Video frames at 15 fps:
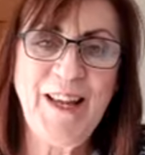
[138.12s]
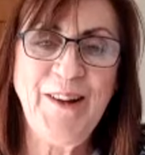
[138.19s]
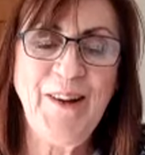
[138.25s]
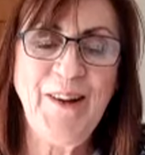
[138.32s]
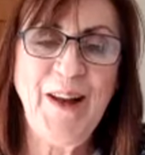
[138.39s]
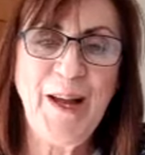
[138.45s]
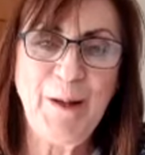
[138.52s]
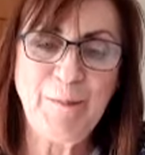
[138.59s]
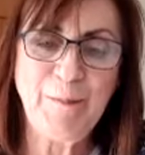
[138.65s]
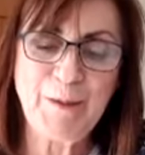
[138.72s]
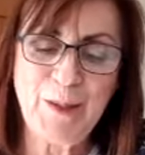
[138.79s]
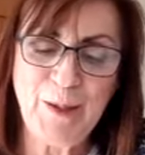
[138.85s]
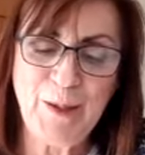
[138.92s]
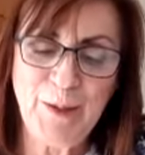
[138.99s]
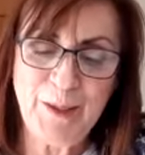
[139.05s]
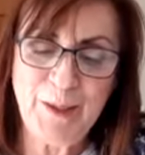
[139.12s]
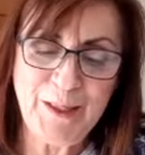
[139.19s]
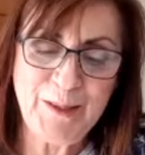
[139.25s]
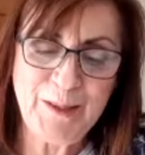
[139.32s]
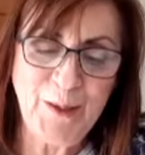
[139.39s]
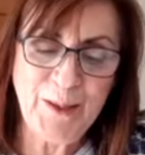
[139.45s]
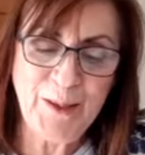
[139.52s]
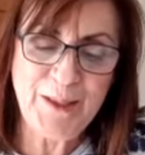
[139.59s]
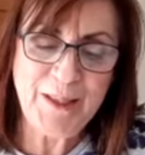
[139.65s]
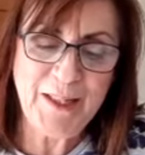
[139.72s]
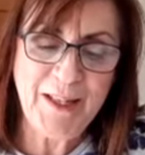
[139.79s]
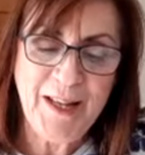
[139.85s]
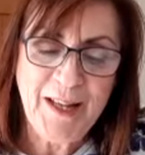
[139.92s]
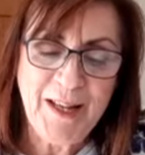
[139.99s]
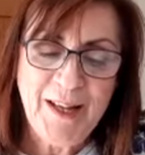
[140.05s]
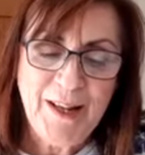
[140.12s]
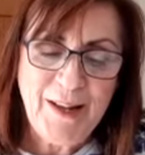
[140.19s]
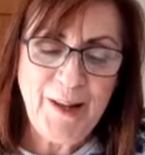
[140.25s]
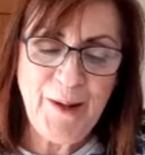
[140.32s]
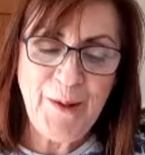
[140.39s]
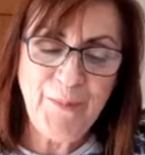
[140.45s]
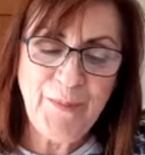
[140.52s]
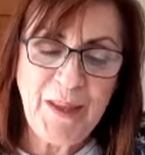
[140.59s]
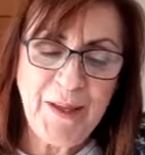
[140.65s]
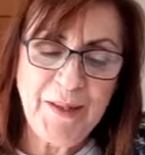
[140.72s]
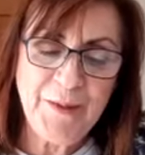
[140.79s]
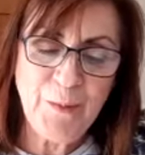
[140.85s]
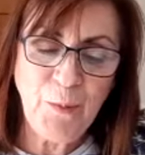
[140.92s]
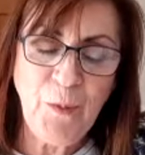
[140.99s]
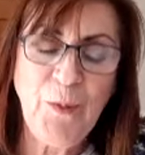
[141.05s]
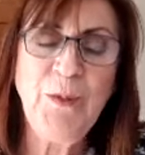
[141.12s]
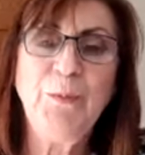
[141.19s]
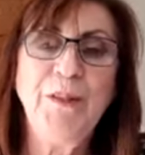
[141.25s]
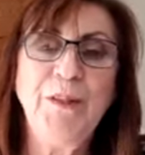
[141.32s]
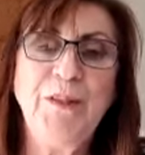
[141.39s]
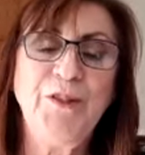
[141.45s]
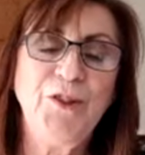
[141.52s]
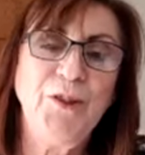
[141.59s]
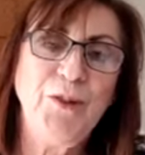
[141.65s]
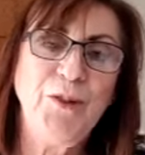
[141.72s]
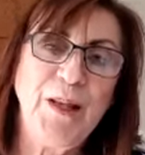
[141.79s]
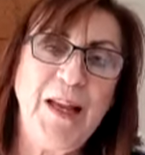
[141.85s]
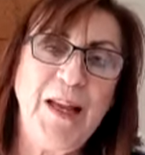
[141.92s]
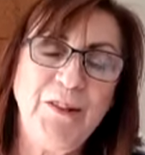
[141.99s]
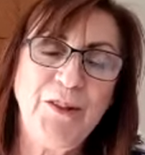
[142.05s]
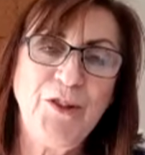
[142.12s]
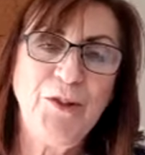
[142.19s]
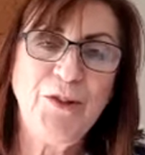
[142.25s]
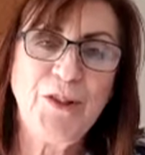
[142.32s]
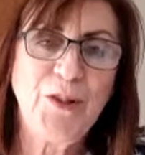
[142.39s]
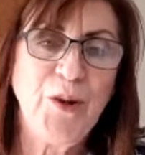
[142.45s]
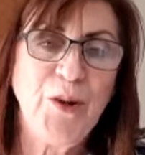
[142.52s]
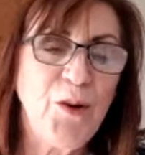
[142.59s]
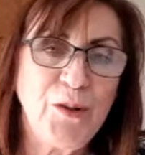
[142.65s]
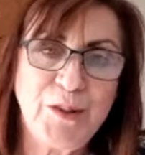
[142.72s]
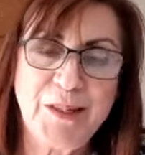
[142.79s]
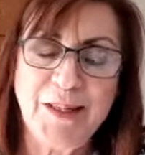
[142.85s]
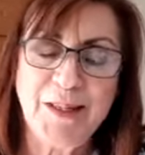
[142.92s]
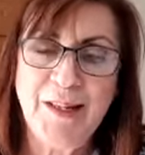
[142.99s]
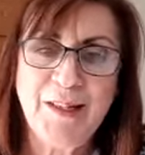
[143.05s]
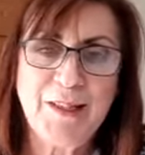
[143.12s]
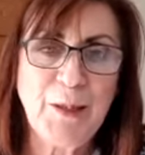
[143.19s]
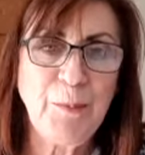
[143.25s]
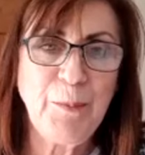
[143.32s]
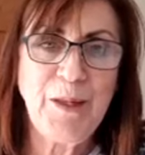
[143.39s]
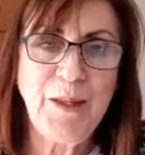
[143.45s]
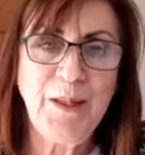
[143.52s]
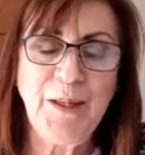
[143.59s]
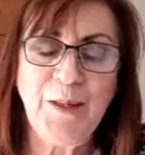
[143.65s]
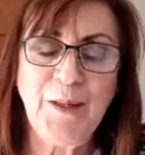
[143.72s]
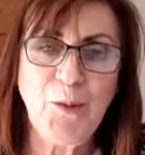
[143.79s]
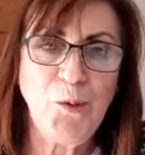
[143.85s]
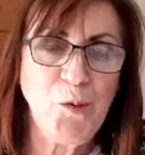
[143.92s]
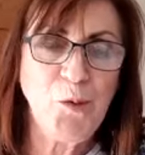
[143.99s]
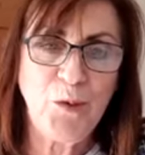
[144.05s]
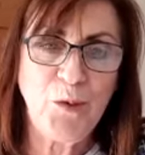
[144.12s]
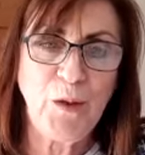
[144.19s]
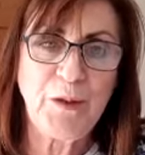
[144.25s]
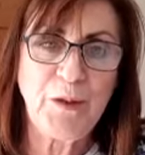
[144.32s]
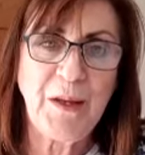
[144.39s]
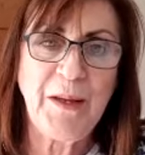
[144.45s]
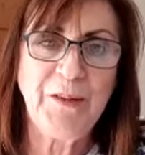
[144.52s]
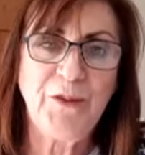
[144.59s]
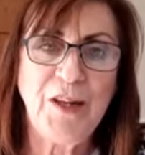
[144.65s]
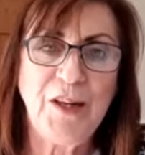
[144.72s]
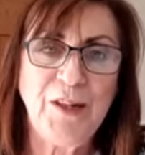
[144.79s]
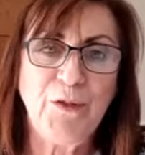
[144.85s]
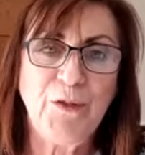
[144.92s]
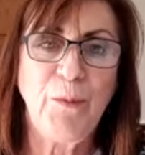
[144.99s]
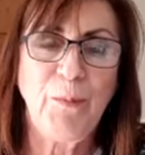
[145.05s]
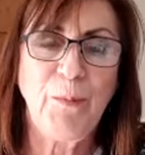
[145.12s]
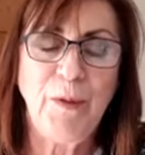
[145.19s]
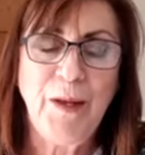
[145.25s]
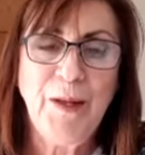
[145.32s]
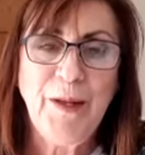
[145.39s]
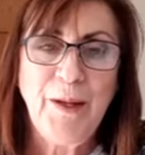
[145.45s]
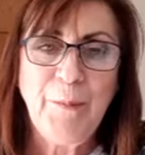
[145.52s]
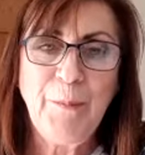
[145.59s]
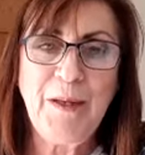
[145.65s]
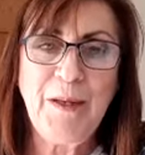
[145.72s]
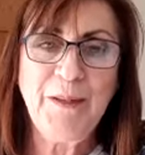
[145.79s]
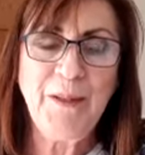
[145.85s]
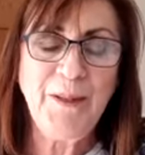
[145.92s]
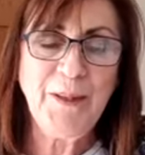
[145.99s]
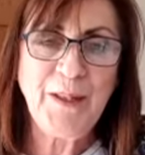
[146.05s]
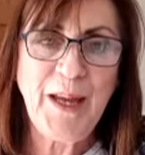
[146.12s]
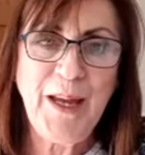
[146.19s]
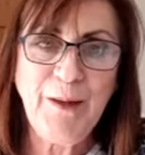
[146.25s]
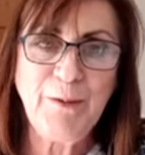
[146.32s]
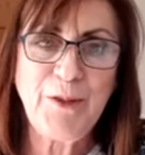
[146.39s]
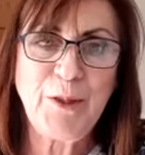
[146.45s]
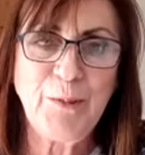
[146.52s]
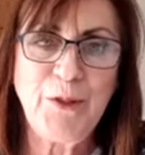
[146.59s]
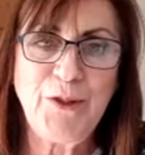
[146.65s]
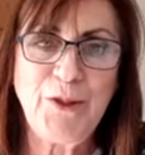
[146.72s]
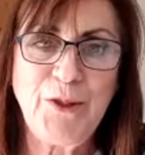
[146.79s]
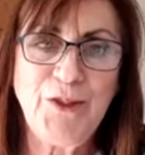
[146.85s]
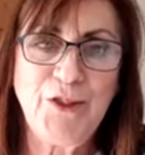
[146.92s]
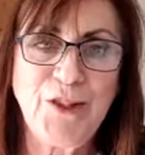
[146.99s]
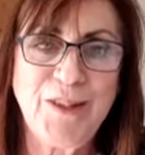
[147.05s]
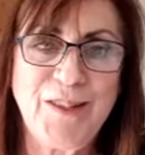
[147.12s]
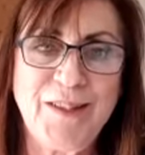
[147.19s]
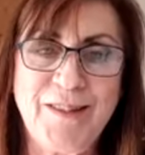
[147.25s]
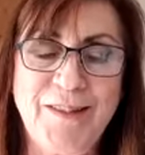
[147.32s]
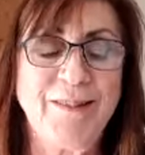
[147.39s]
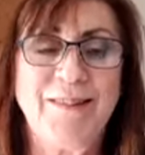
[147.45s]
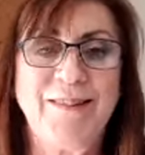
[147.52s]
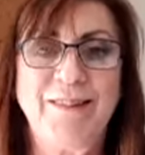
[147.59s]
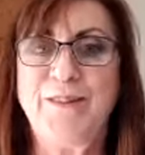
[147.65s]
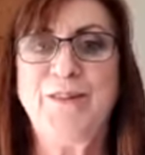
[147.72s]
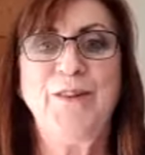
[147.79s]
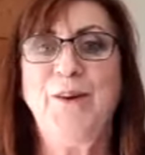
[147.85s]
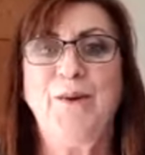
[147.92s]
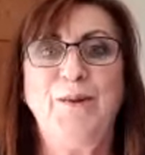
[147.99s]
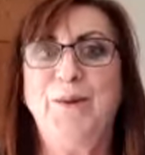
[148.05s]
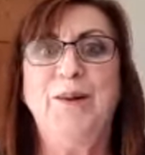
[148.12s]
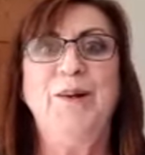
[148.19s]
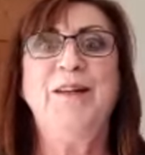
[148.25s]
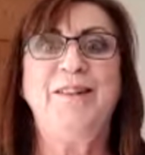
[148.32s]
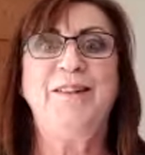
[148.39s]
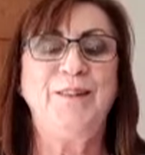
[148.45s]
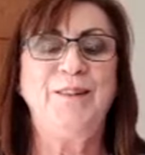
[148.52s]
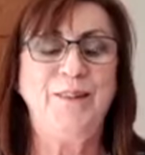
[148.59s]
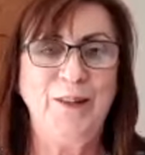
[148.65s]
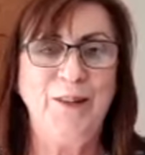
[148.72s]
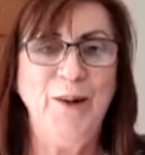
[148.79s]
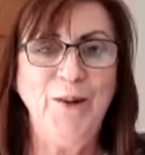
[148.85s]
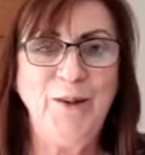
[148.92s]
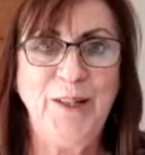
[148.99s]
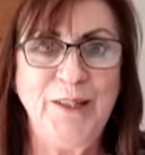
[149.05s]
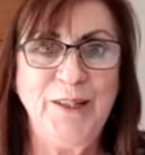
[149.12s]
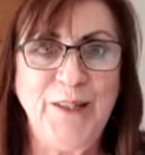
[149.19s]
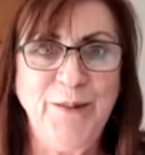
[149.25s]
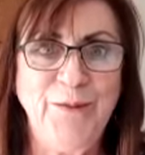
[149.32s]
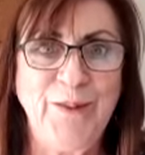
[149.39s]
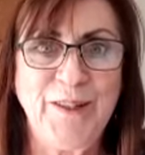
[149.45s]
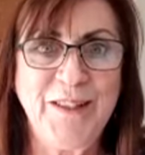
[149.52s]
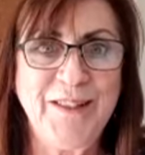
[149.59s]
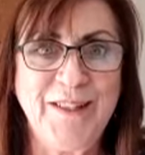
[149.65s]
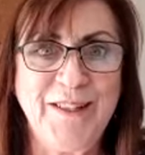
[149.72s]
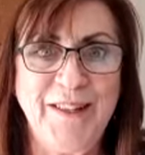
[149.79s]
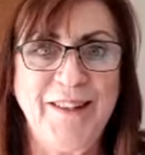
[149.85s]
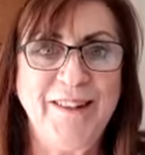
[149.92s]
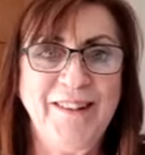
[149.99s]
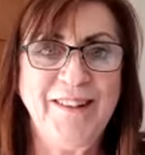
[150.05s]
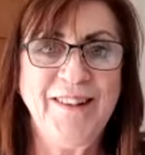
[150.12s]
how absolutely exciting. And how did you start to be an author and change from being an accountant, which is just, you know, like totally different, isn't it?